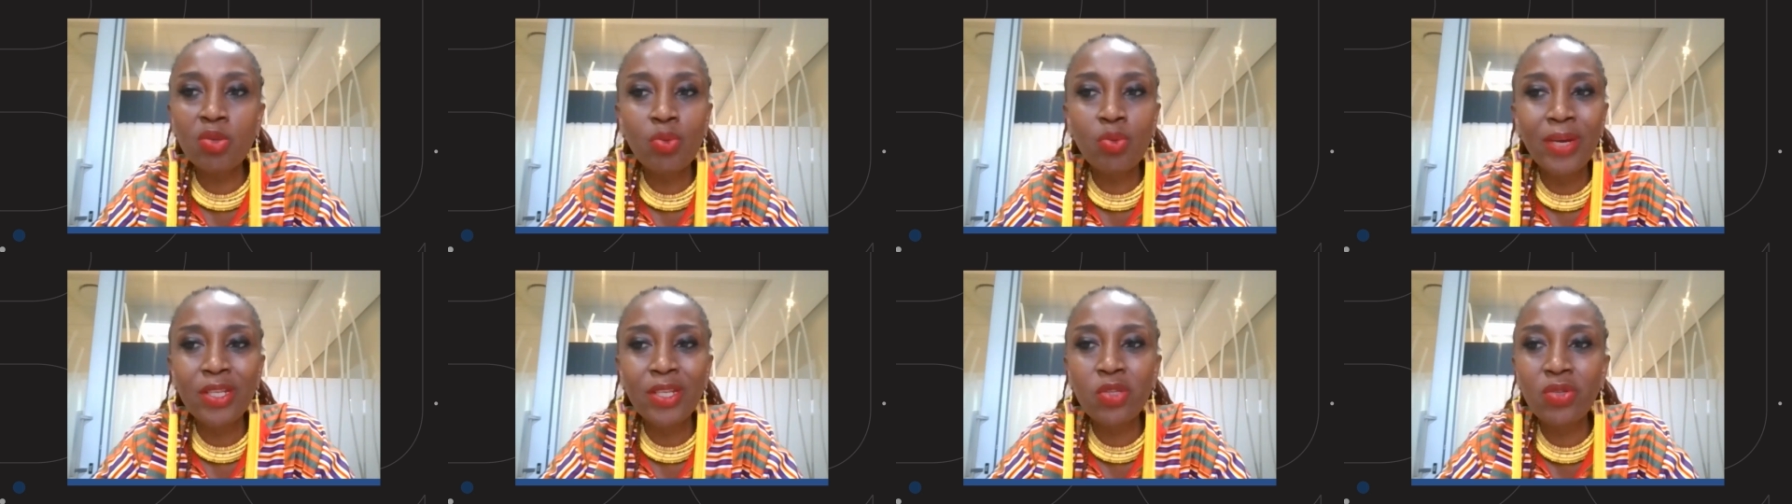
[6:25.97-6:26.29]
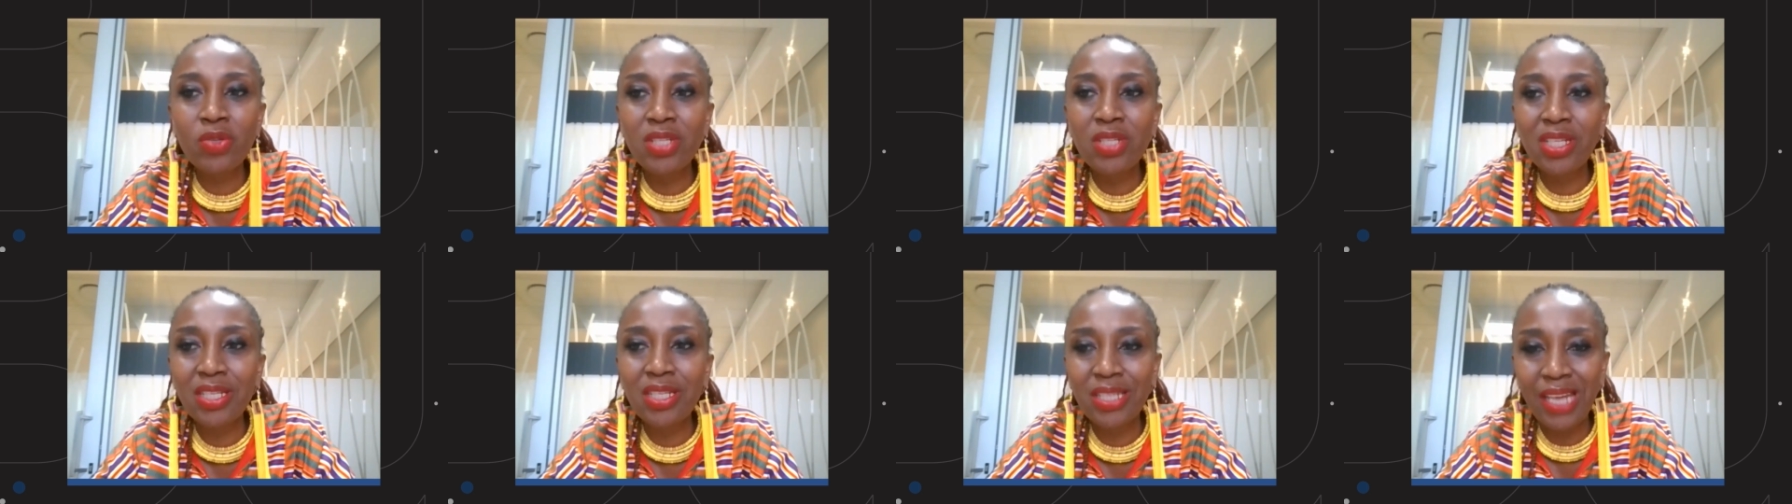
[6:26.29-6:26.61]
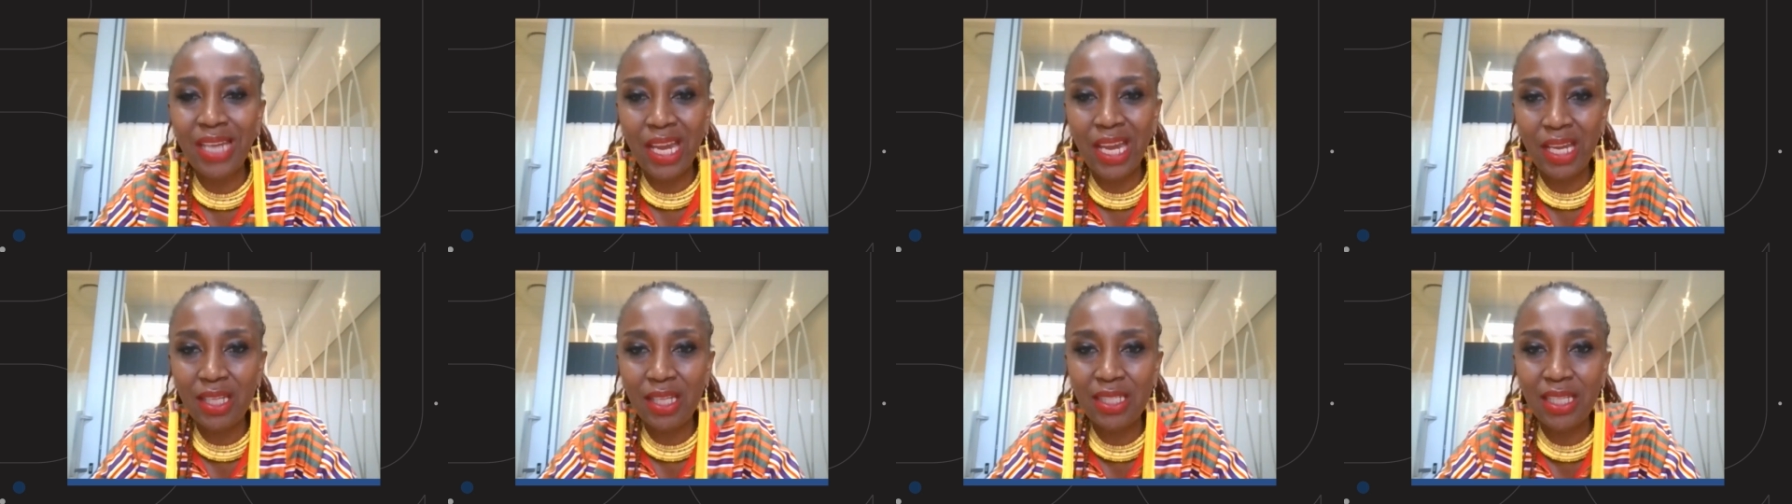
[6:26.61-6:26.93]
want to
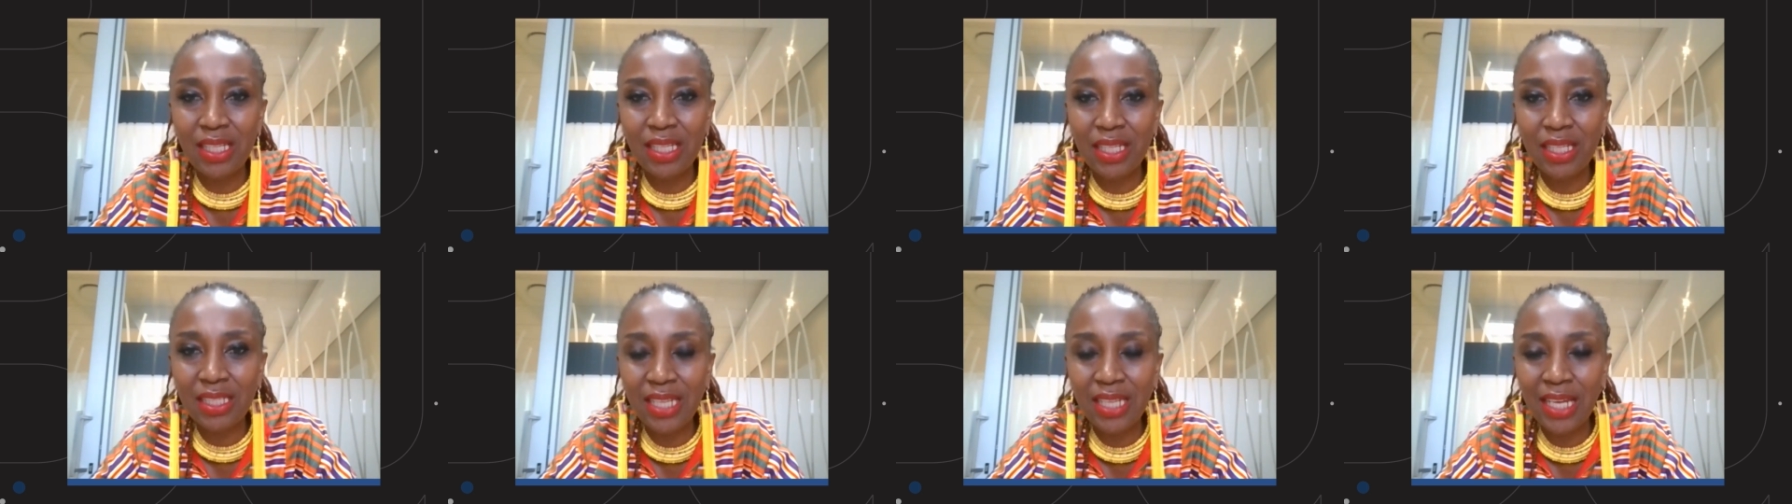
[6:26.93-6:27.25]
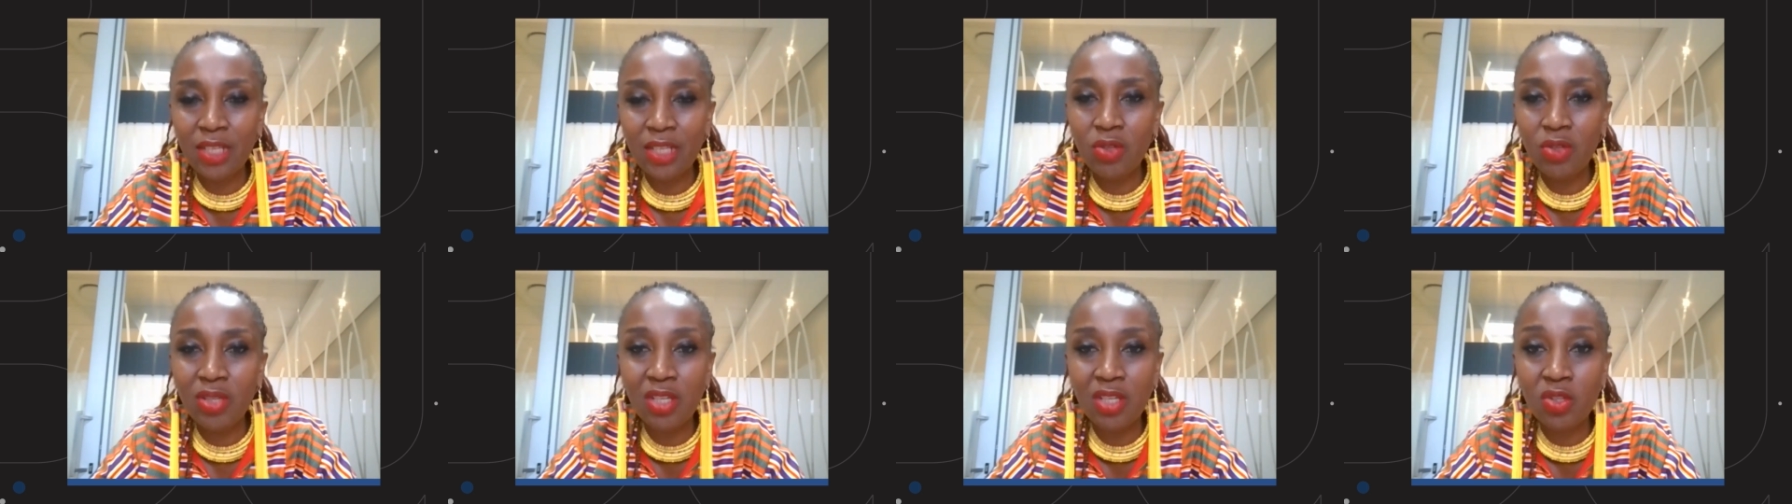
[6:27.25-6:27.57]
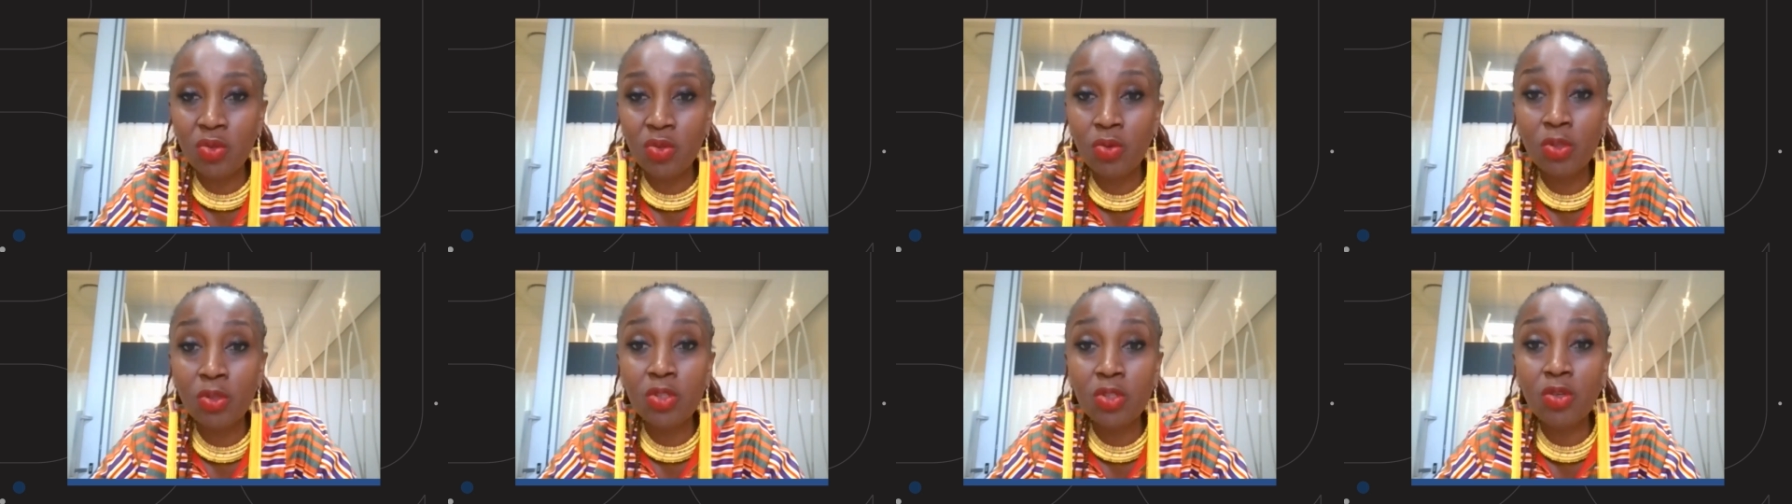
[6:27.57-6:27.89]
dictate to the
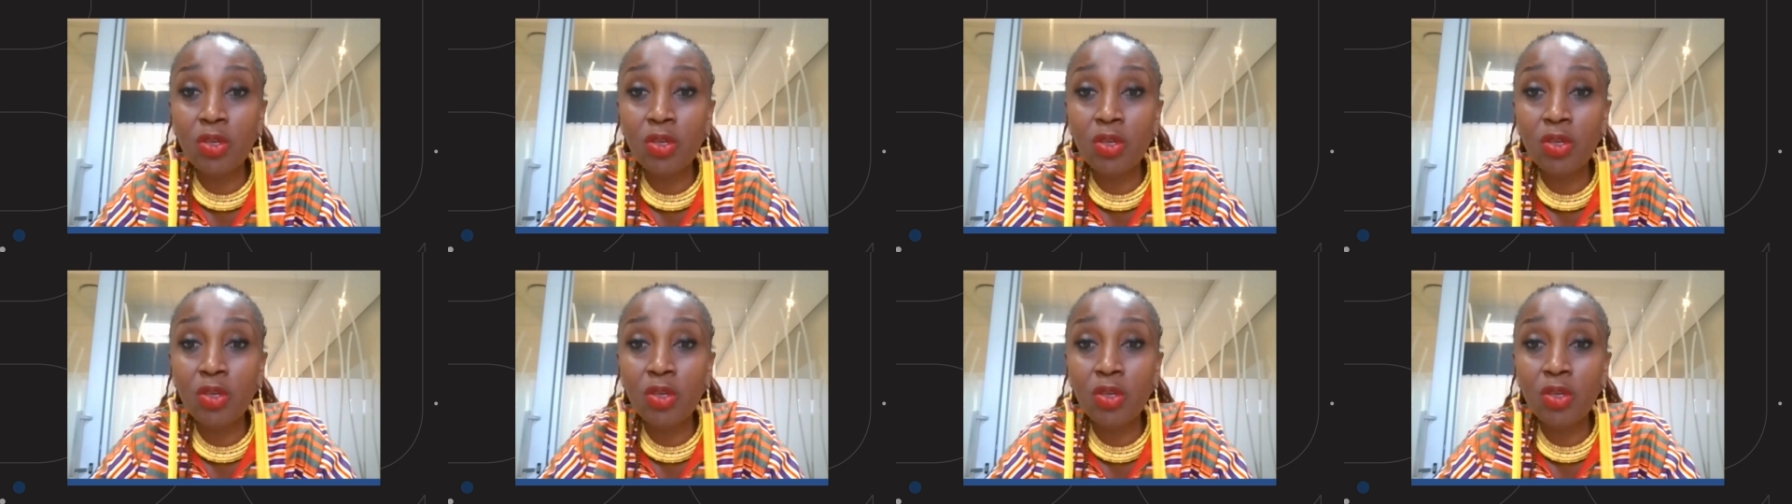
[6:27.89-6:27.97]
schools,